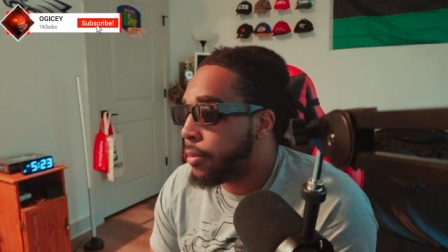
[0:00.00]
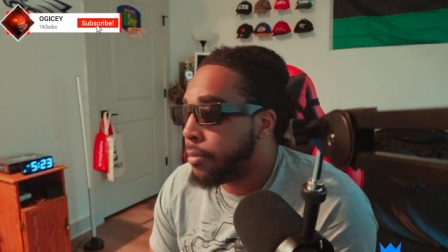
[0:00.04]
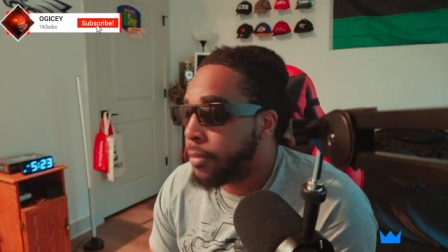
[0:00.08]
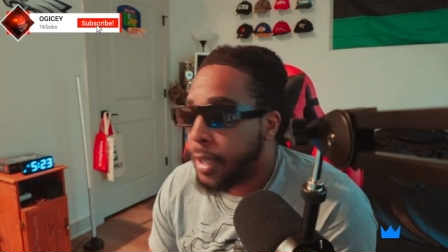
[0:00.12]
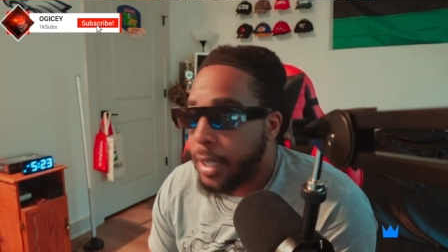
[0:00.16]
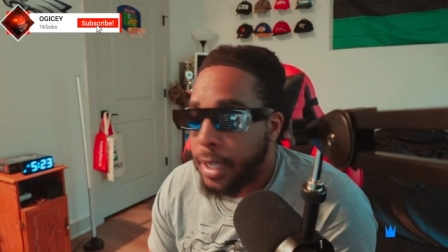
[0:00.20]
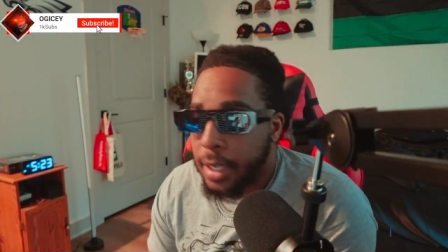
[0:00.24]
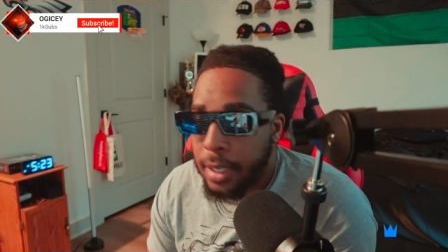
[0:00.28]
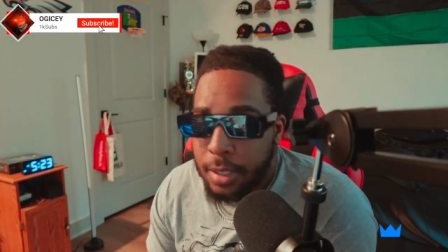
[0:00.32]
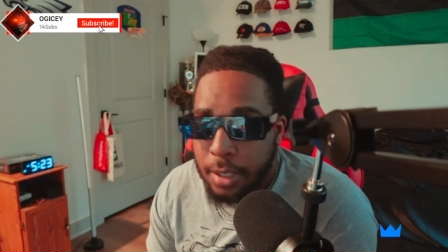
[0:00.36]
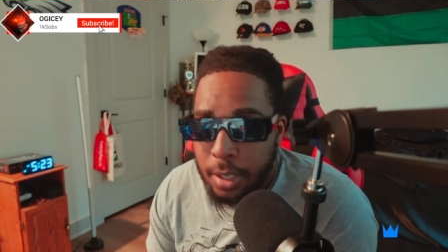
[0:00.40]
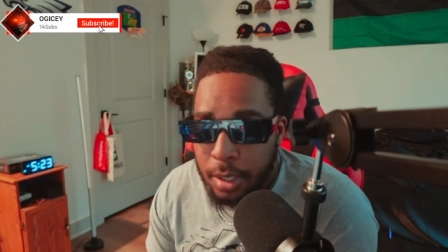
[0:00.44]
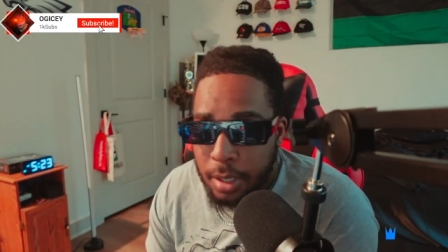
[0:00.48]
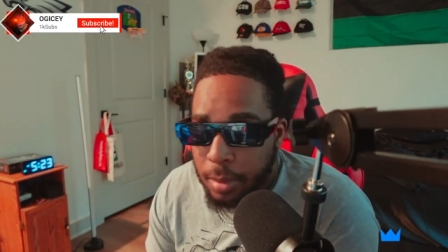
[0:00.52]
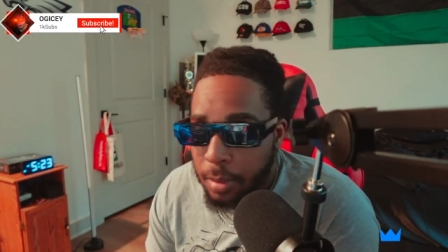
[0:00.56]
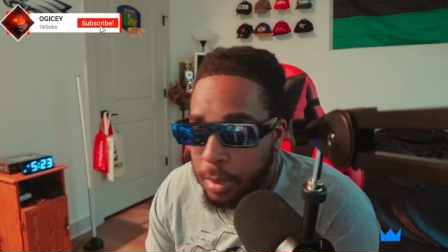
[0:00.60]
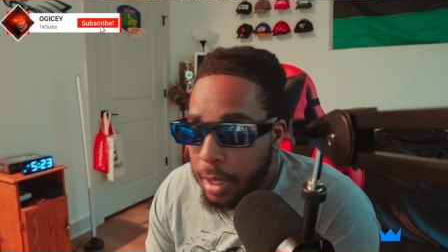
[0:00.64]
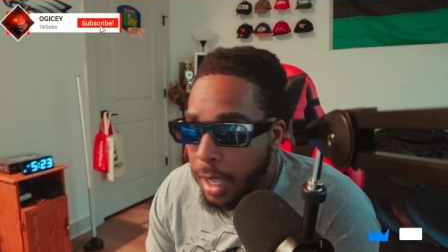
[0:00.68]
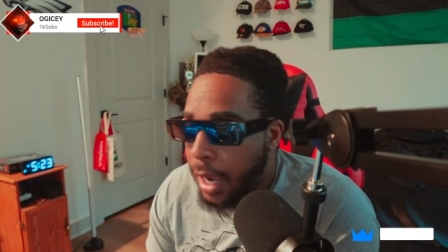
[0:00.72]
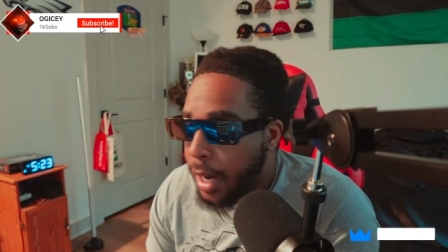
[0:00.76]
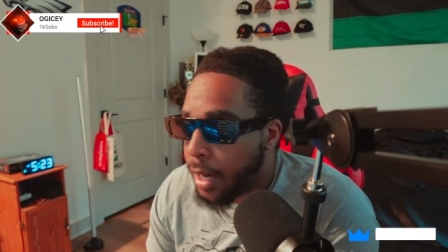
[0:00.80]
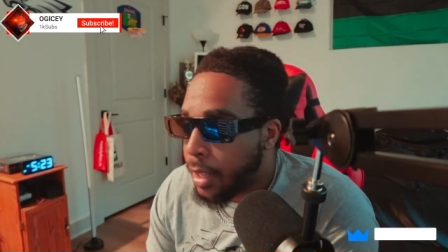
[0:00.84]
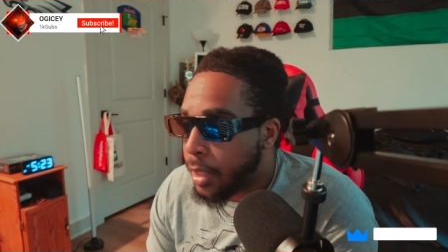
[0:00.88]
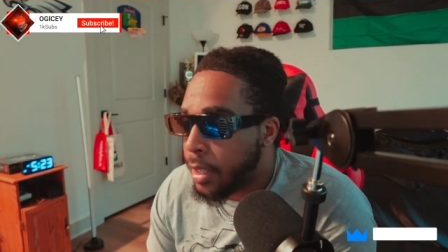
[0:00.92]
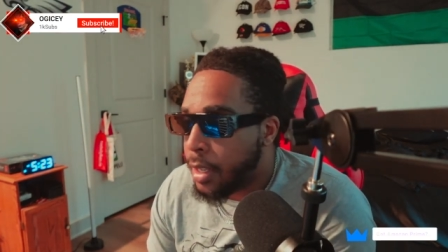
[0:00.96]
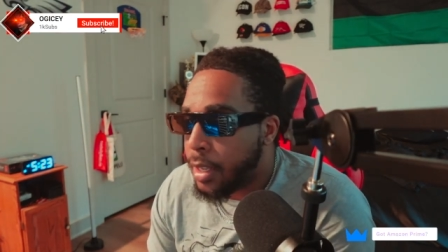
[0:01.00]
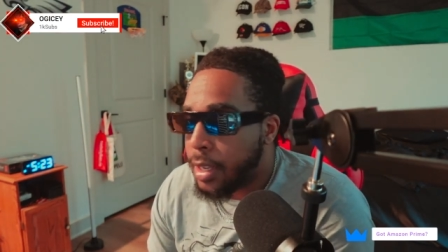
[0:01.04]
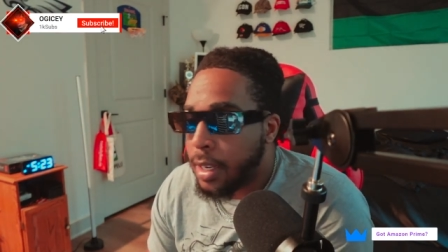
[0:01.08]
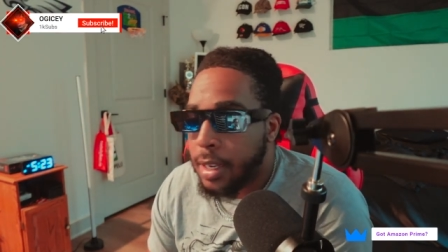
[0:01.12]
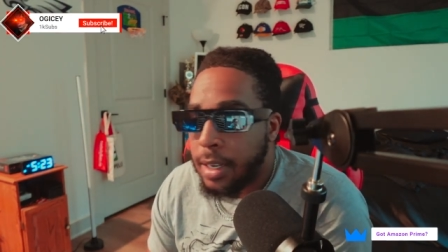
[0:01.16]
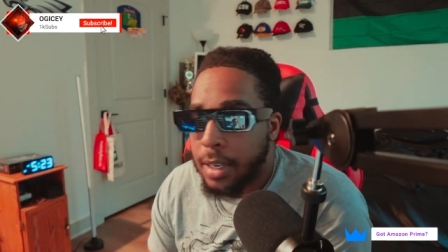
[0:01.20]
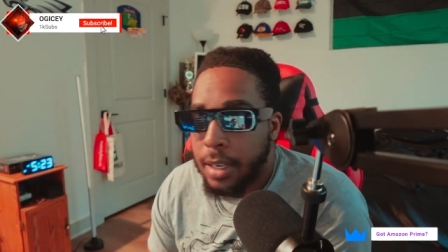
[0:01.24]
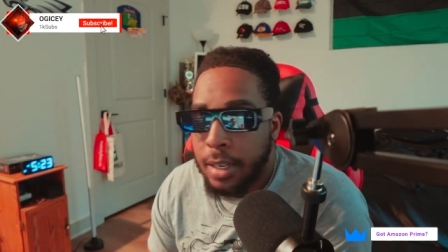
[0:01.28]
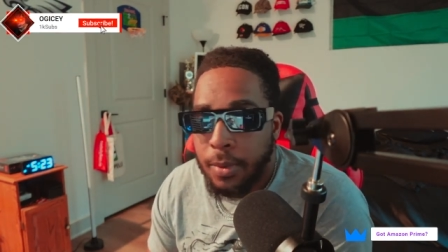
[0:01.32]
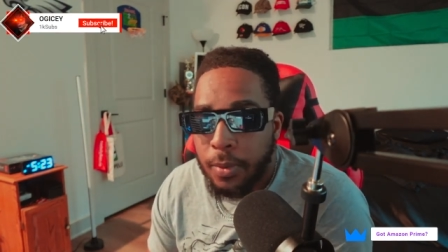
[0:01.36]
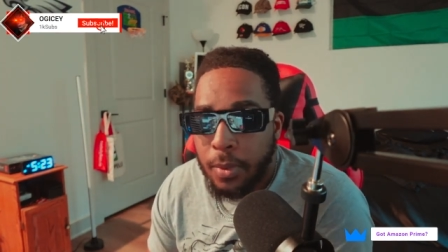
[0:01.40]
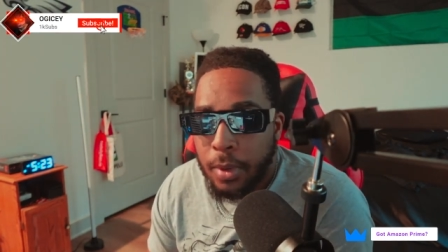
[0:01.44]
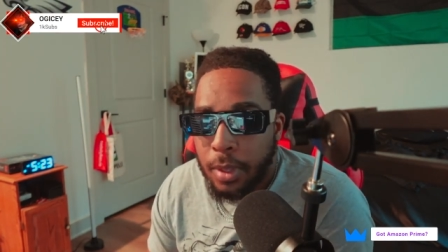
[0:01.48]
He took him lightly. He
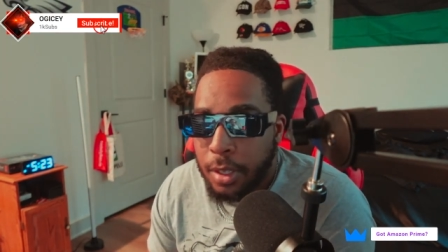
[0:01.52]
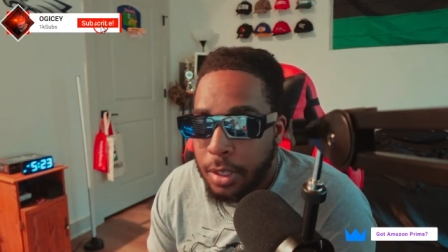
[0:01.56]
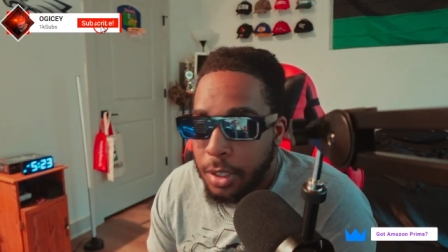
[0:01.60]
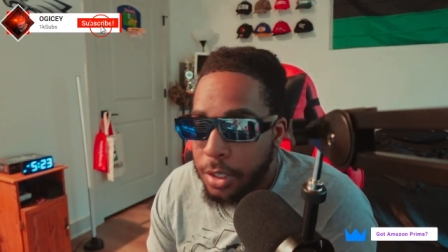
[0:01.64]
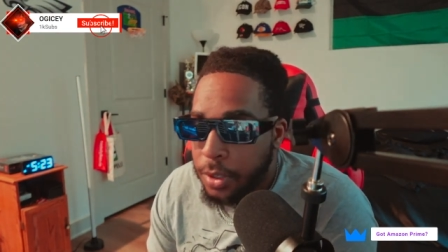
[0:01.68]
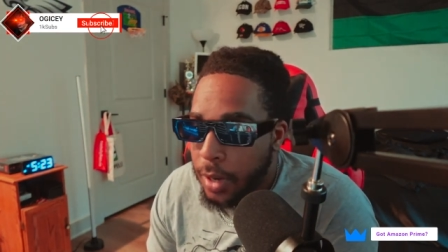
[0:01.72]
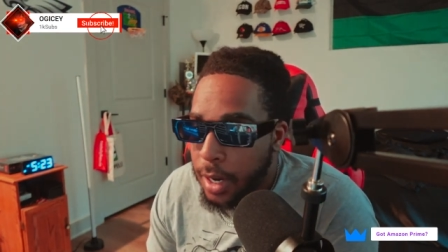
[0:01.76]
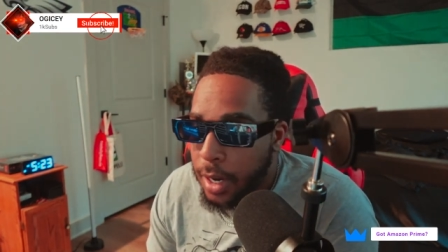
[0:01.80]
didn't really train